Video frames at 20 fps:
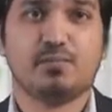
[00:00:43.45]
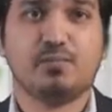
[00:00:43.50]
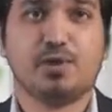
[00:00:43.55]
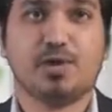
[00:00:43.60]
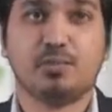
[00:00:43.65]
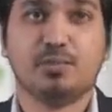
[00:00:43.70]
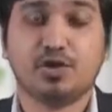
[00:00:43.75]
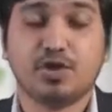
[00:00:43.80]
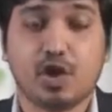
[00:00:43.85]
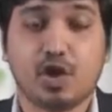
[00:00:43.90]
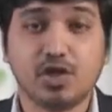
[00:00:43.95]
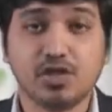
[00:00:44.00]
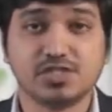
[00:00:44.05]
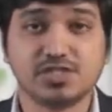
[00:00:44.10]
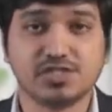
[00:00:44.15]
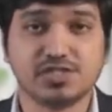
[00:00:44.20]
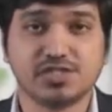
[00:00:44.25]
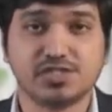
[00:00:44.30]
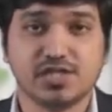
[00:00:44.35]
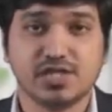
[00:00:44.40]

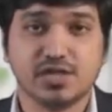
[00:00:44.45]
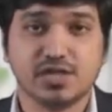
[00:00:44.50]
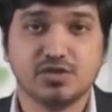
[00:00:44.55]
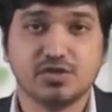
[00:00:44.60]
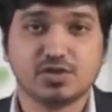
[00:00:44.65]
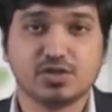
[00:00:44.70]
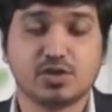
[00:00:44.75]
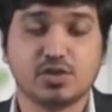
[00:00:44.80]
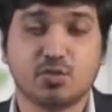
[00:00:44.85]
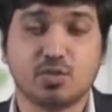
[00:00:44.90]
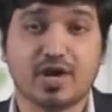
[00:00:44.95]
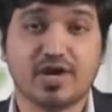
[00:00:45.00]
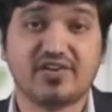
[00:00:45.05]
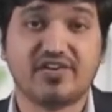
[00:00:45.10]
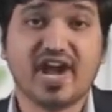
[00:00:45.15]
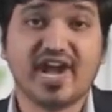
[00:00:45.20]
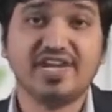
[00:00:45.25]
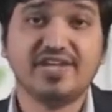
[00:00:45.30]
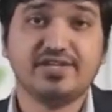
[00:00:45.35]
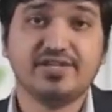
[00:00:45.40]
Pulmonologists use a
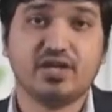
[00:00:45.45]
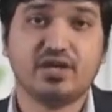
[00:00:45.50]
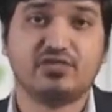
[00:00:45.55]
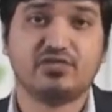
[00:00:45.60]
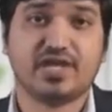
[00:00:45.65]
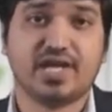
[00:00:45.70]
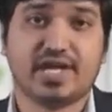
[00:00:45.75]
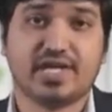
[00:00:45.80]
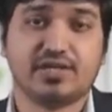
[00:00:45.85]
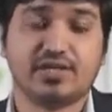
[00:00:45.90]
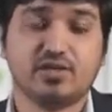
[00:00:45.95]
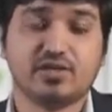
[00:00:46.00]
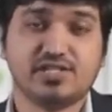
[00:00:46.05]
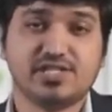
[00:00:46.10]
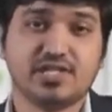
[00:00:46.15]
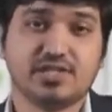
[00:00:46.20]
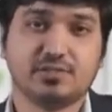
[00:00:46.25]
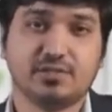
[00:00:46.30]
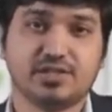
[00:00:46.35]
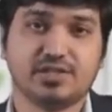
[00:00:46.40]
variety of
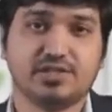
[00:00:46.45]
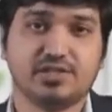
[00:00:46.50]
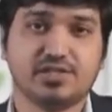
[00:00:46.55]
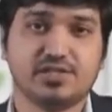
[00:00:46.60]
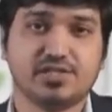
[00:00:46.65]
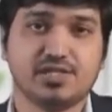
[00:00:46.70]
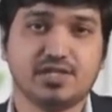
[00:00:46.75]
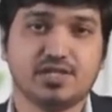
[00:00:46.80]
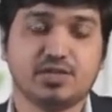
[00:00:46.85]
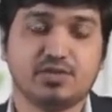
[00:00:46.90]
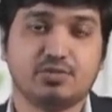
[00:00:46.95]
diagnostic methods